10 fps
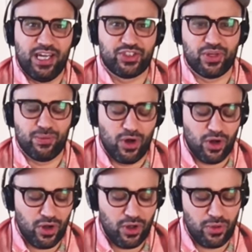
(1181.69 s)
I drove
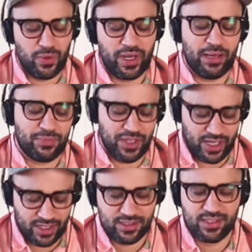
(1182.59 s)
all the way up
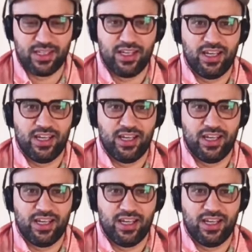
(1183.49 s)
there